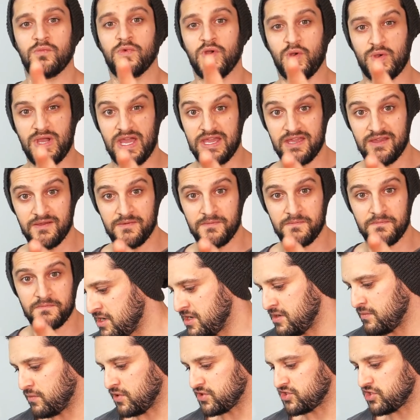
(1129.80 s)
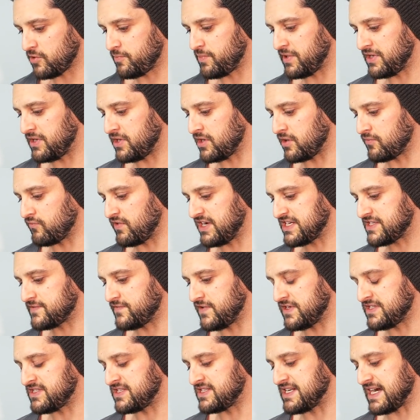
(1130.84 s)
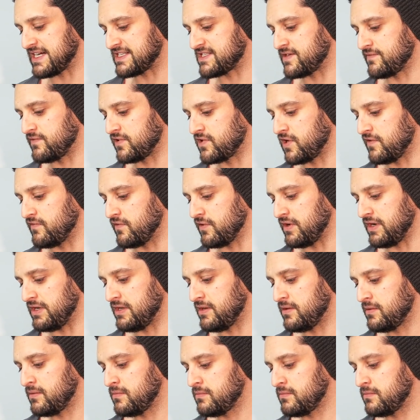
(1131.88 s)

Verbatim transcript: Okay. What's your opinion on rest versus active recovery?